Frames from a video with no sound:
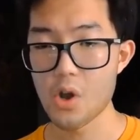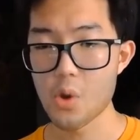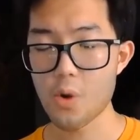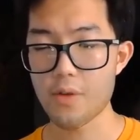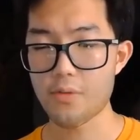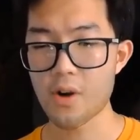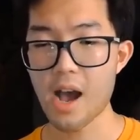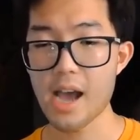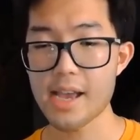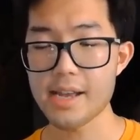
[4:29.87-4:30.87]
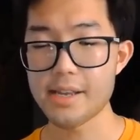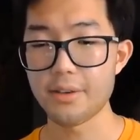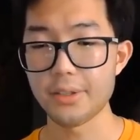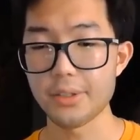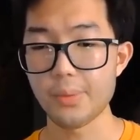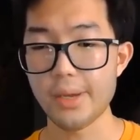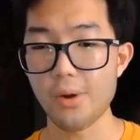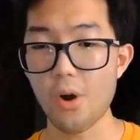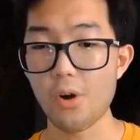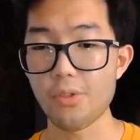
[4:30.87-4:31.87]
whatever high ideals we
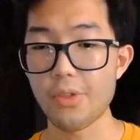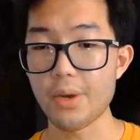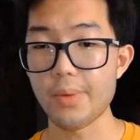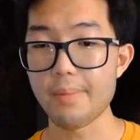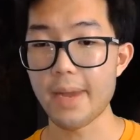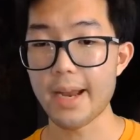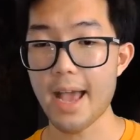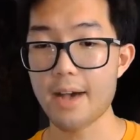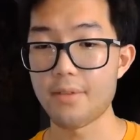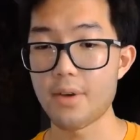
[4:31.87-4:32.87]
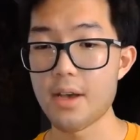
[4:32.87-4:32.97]
all think we might have.